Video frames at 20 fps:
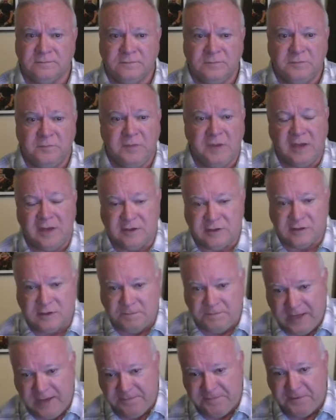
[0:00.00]
Because the
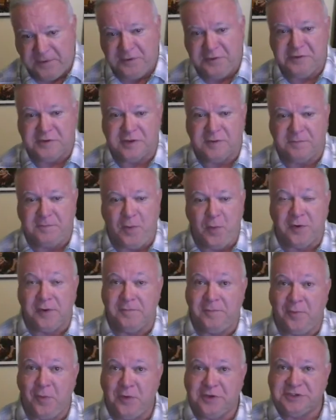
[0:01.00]
people who support
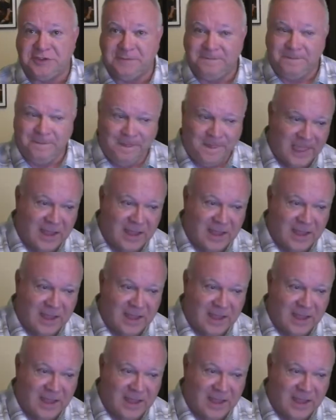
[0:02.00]
abortion